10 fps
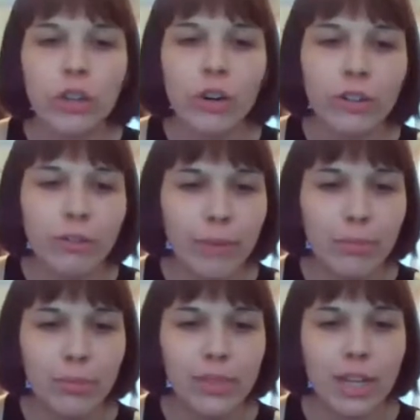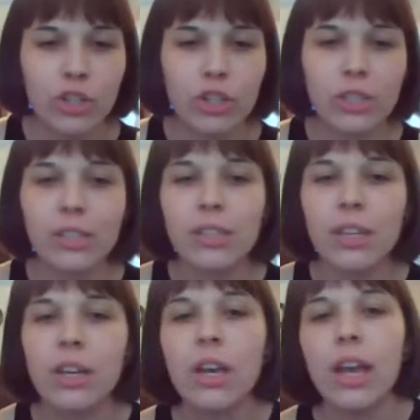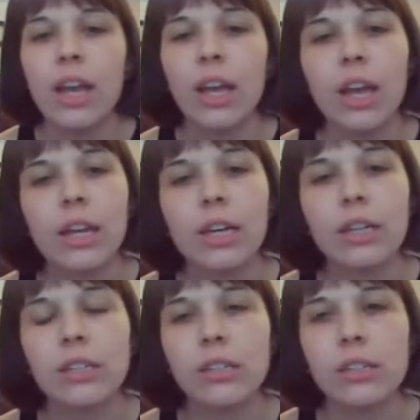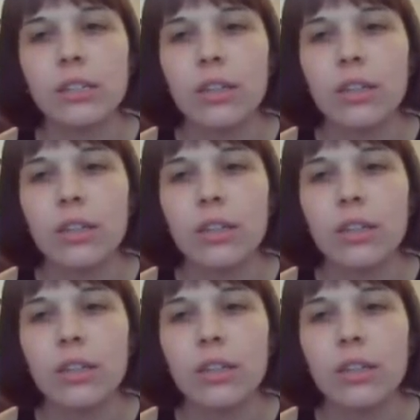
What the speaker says: all of my possessions. And